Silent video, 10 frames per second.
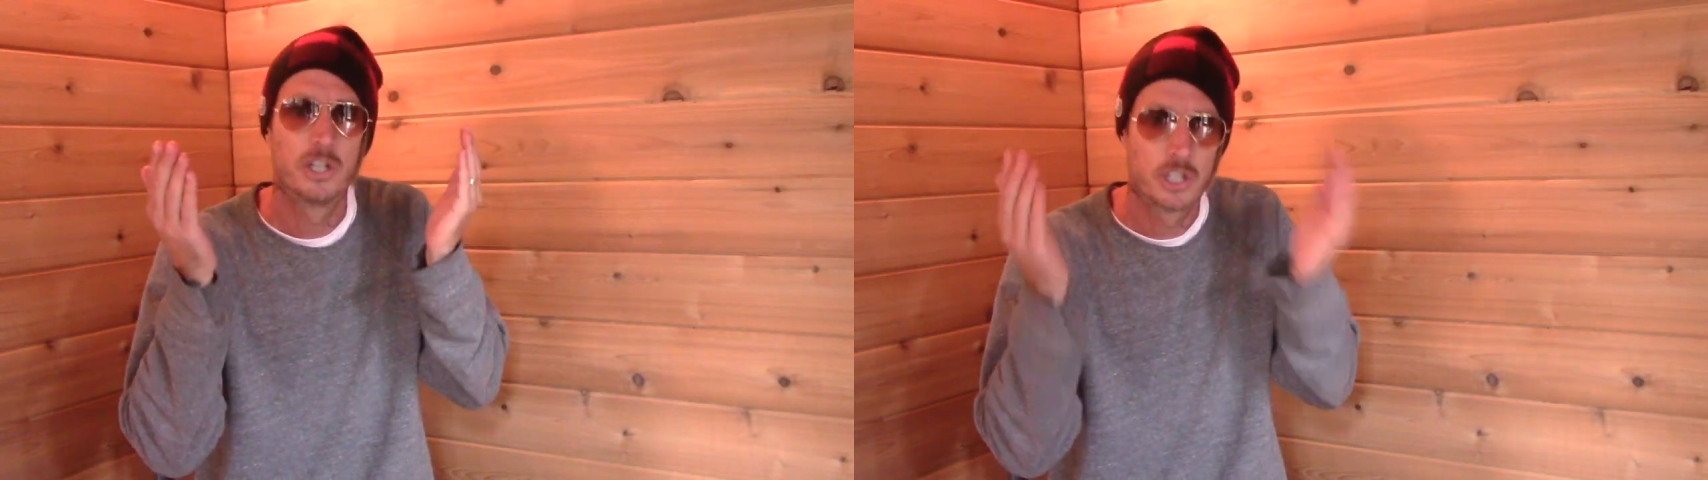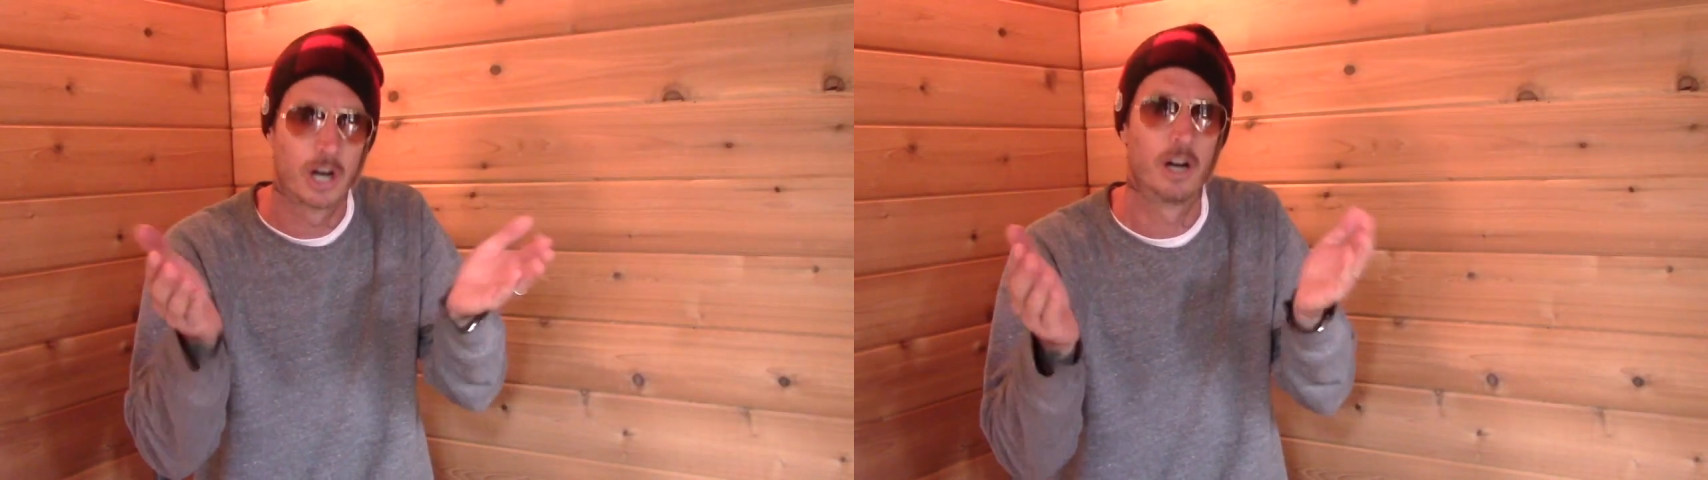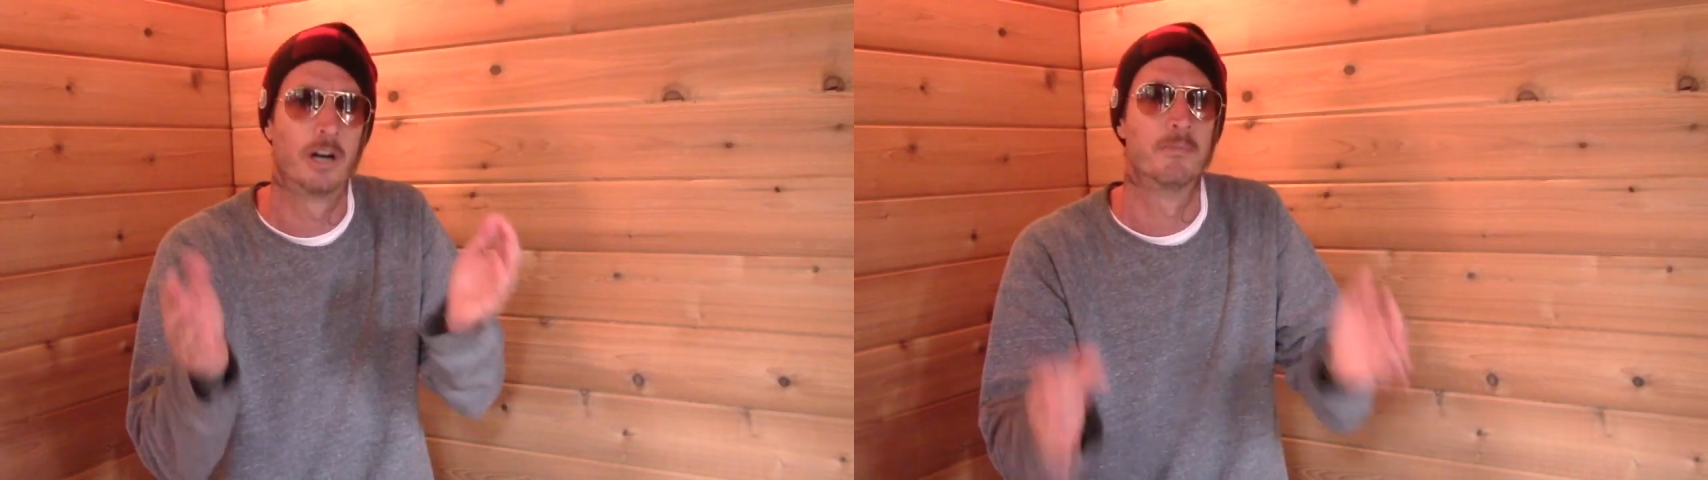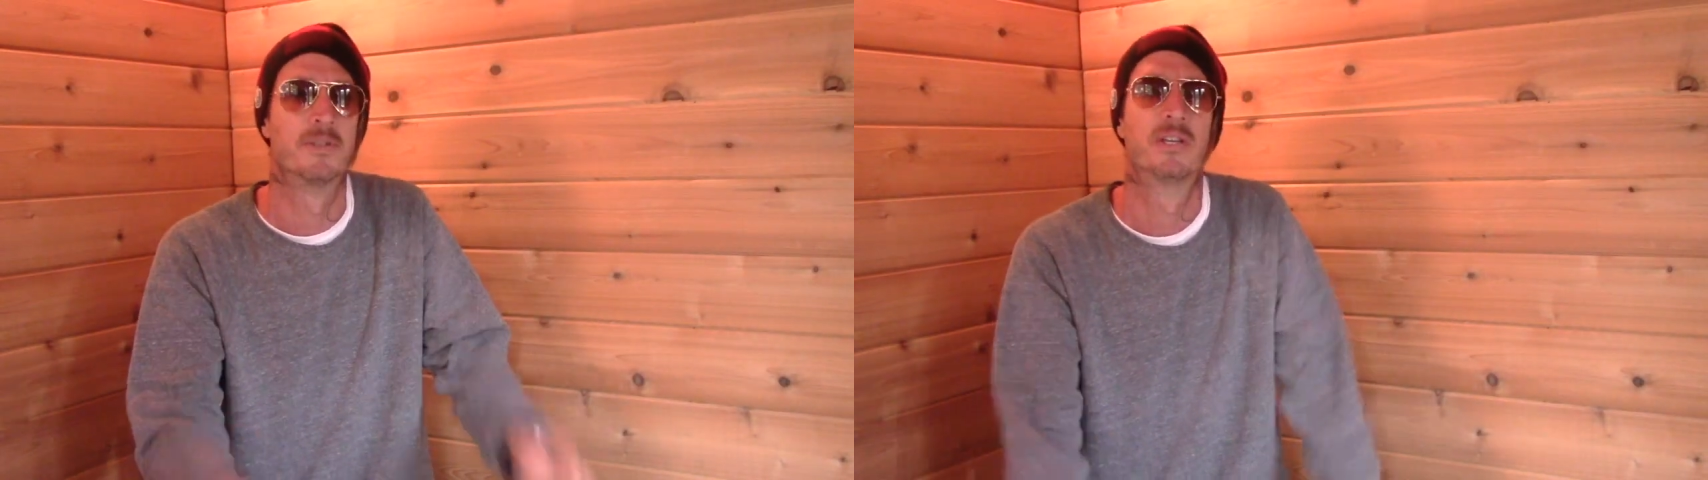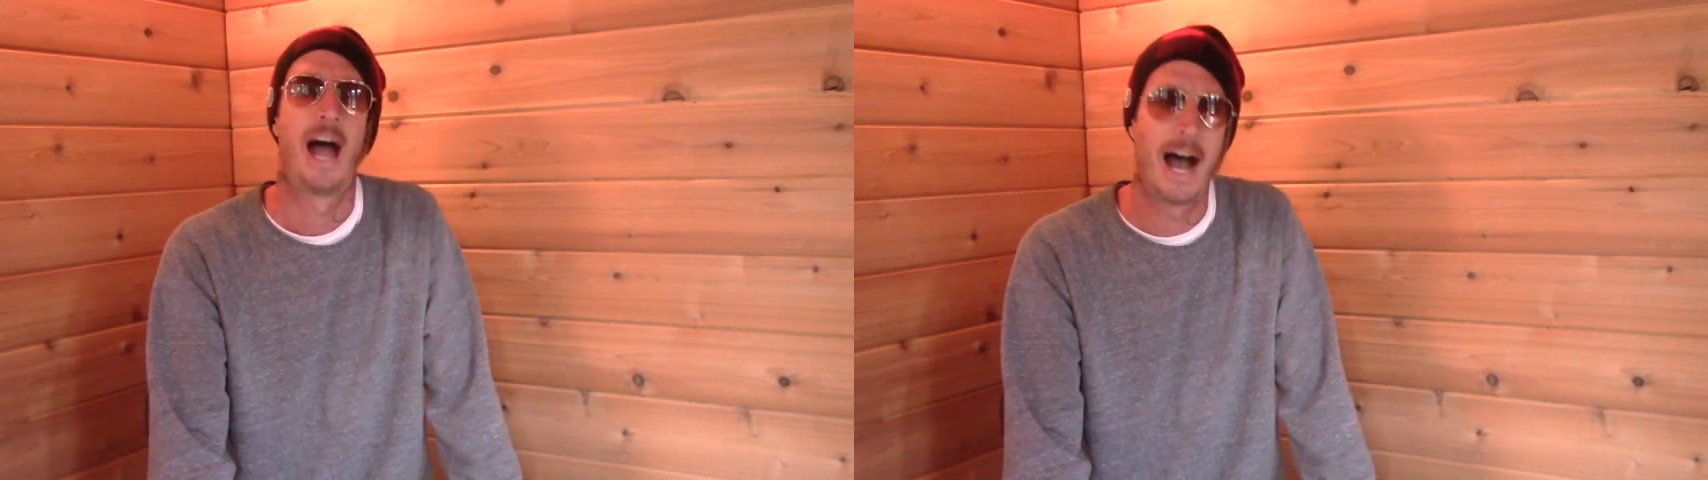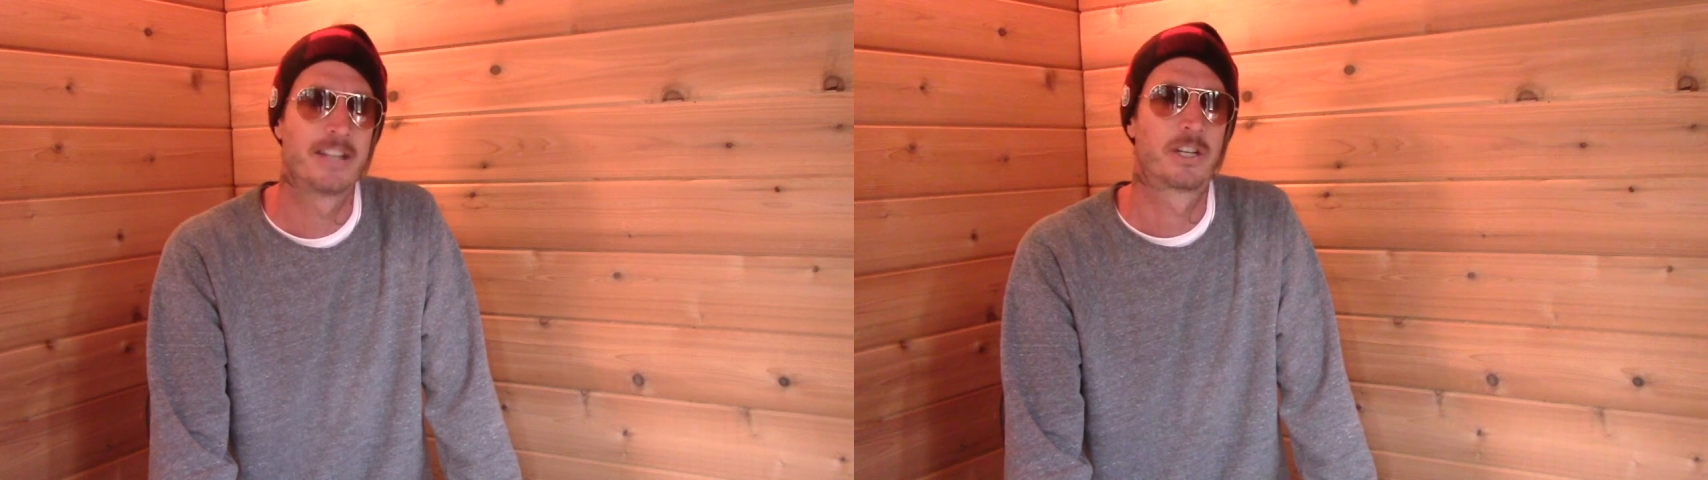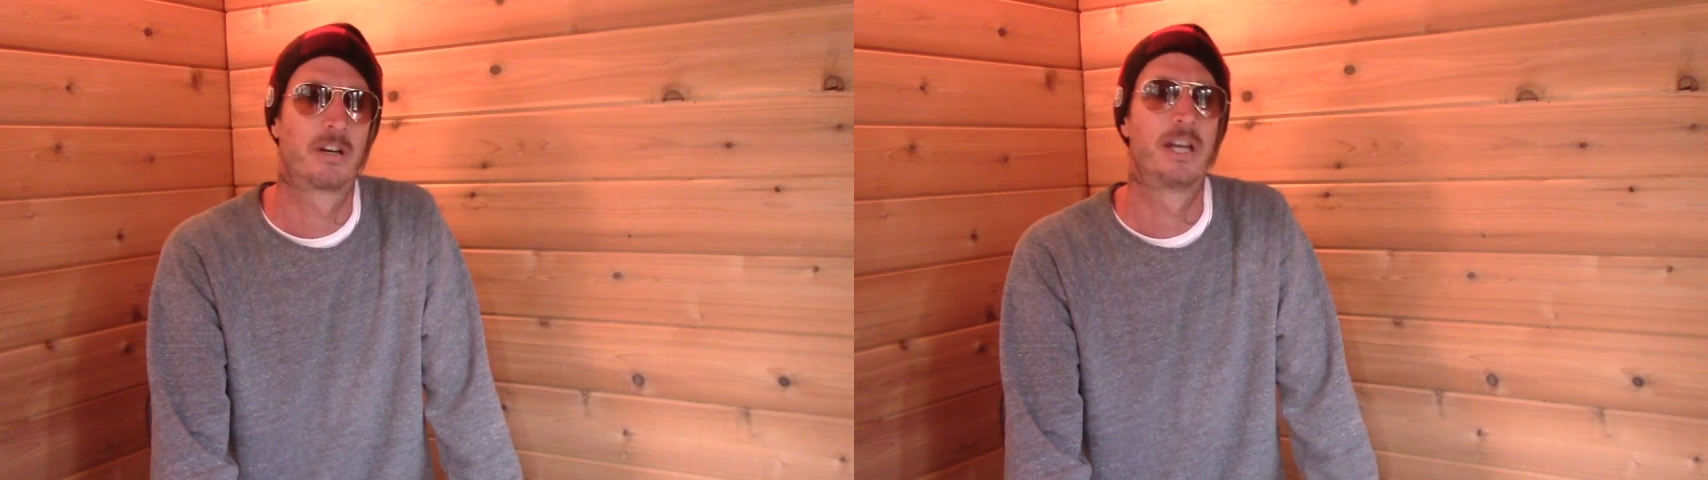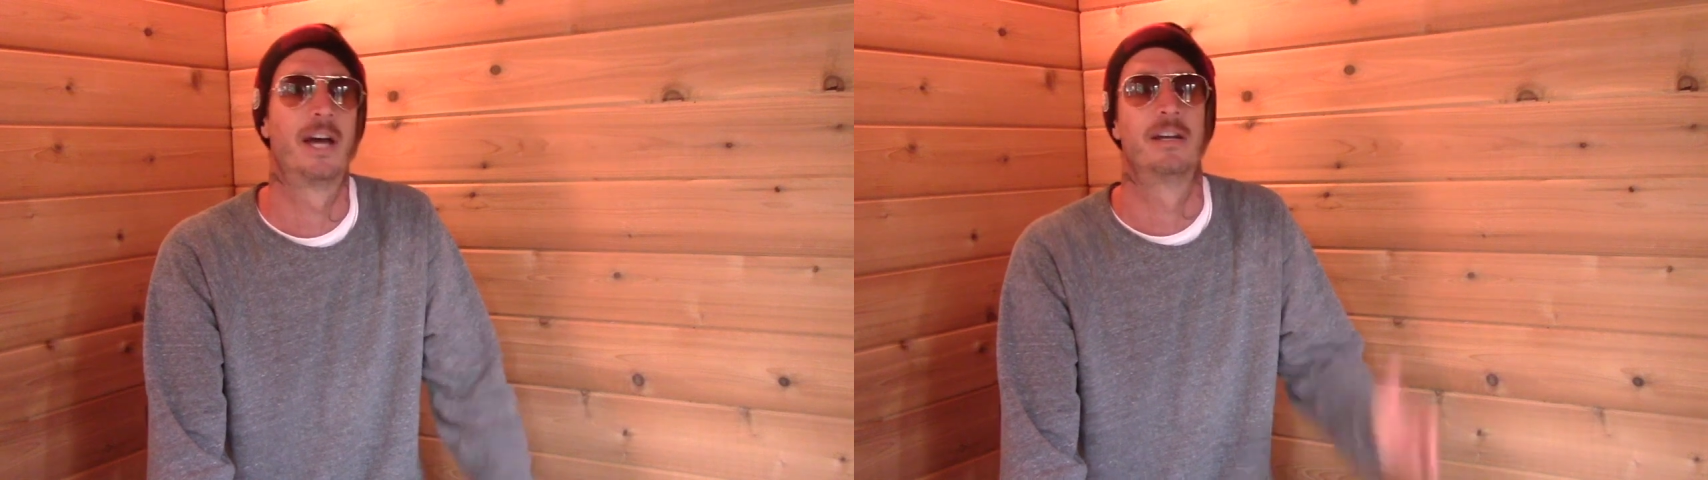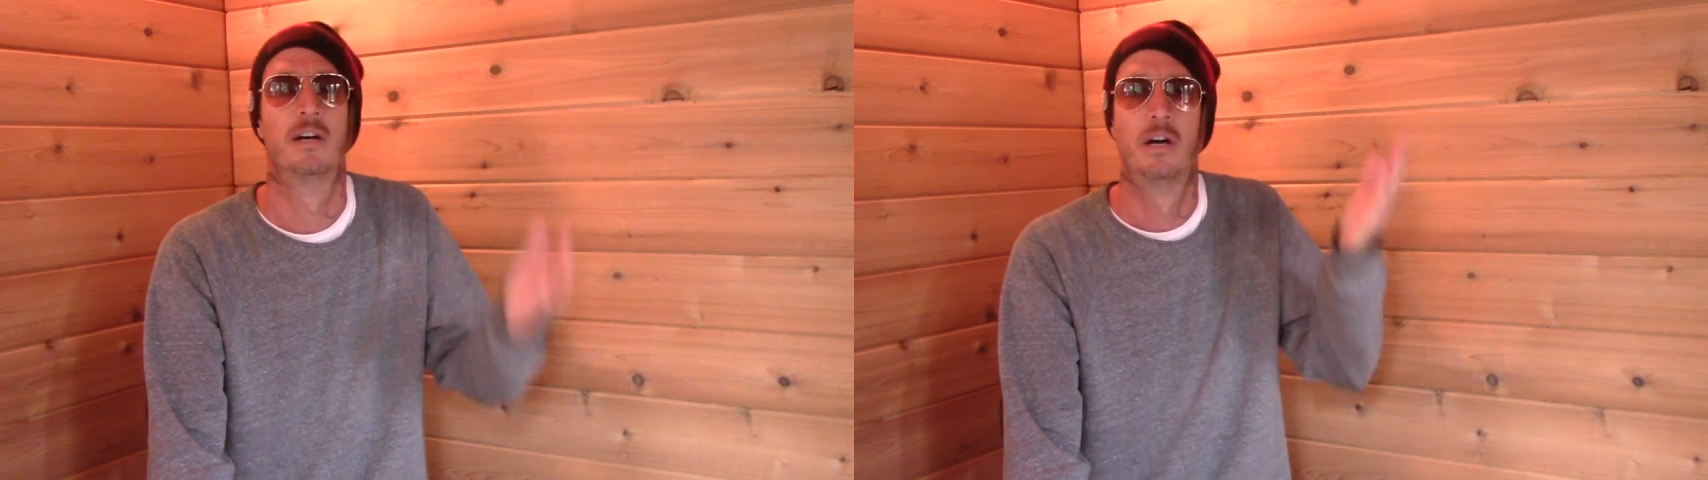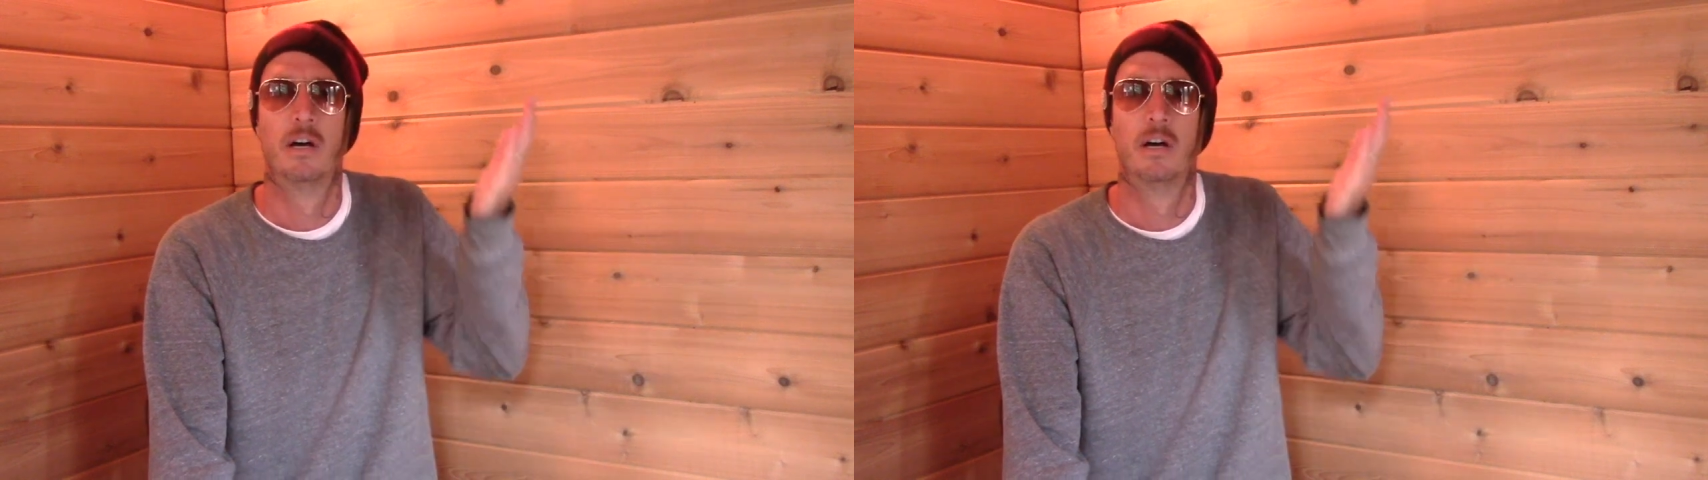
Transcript: terms, ask your kid,